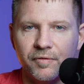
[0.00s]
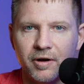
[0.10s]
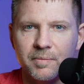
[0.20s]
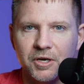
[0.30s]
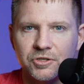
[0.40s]

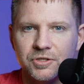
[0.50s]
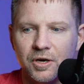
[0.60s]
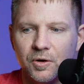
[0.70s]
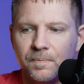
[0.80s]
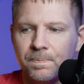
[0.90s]
very much
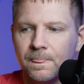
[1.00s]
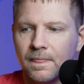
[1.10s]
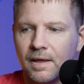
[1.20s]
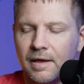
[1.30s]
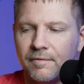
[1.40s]
so
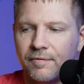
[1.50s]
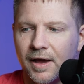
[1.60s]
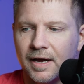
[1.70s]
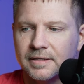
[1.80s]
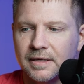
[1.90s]
in
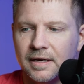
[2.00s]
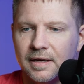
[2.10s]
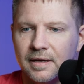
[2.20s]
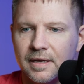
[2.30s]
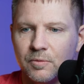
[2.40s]
fact,
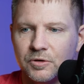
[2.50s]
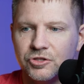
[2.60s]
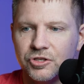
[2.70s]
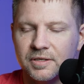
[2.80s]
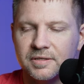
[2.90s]
uh, it was
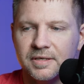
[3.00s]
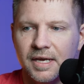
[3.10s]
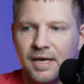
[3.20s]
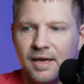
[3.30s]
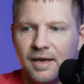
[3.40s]
just
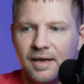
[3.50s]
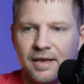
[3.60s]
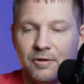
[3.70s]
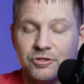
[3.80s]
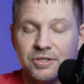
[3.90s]

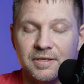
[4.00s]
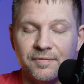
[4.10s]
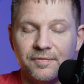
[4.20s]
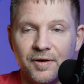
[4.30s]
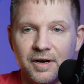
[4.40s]
it was just a
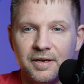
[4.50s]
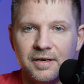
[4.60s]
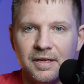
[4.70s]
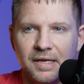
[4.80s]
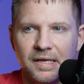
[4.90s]

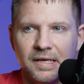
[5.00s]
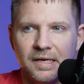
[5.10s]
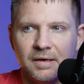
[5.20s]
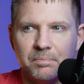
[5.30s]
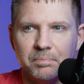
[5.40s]
fun
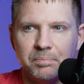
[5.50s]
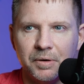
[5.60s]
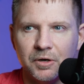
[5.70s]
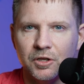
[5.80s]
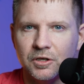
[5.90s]

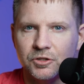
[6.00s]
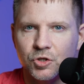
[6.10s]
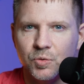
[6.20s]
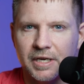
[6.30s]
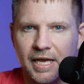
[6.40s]
but a little
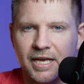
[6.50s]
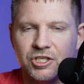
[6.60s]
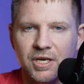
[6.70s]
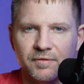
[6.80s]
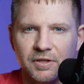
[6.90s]
too
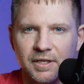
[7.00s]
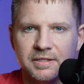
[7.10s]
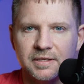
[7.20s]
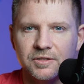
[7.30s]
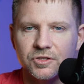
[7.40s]
engaging of a
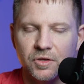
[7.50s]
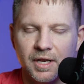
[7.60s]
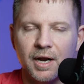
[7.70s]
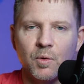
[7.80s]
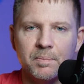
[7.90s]
listen. So
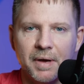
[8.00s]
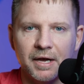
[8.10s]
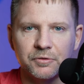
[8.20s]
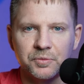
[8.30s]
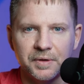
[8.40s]
then I went
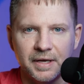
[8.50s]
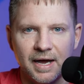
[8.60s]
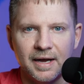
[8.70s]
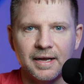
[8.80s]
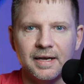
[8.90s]
back through the
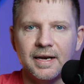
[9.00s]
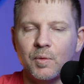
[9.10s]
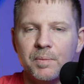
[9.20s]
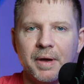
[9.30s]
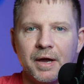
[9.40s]
Cayin, I
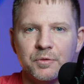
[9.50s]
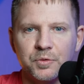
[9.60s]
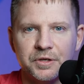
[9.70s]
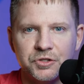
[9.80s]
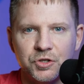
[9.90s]
went back through
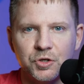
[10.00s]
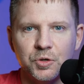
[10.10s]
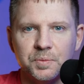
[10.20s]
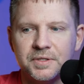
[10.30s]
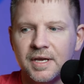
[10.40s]
the
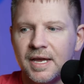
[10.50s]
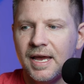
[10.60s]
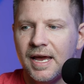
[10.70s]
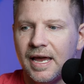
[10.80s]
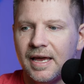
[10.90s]
tubes,
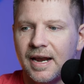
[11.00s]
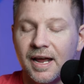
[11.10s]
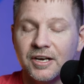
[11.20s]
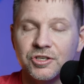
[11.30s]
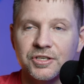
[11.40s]
and I
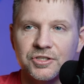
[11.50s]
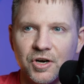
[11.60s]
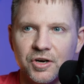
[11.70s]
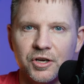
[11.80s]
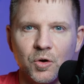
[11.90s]
actually
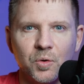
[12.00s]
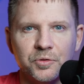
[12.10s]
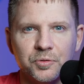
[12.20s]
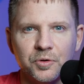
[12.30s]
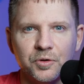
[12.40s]
started going
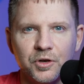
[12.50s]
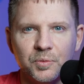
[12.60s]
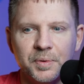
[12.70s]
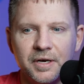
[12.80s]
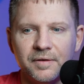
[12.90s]
through a little
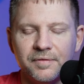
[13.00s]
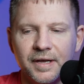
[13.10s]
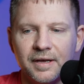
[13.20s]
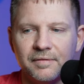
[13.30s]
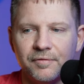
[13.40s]
bit of
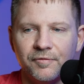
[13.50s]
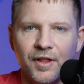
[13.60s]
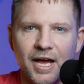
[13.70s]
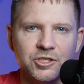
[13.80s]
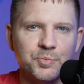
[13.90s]
a
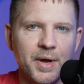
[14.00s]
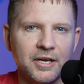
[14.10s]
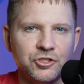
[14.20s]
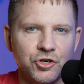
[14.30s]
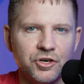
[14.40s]

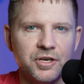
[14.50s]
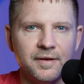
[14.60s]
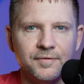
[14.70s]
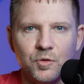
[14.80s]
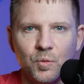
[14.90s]
flashback journey,
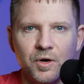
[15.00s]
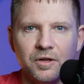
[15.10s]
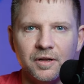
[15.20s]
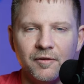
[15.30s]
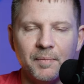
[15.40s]
if you
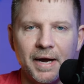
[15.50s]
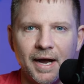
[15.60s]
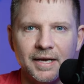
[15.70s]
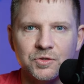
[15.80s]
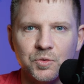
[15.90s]
will, of my
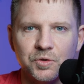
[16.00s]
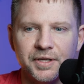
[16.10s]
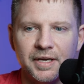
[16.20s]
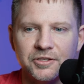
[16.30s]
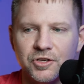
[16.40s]
high school
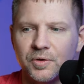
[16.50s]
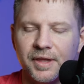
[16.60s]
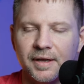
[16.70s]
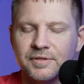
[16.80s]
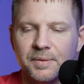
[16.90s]
days. You know,
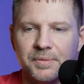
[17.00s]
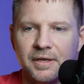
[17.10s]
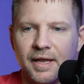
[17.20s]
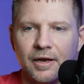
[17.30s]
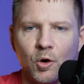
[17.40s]
think of something
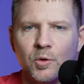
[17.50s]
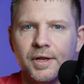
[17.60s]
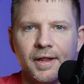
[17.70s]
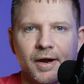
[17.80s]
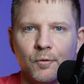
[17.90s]
like going
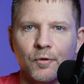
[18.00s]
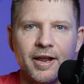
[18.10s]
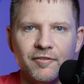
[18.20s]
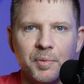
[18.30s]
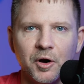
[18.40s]
to like a
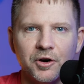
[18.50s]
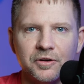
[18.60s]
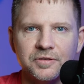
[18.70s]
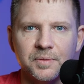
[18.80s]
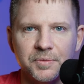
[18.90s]
rave party
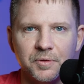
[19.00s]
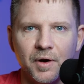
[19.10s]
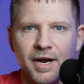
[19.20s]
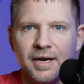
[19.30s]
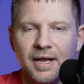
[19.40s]
or something,
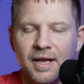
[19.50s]
right?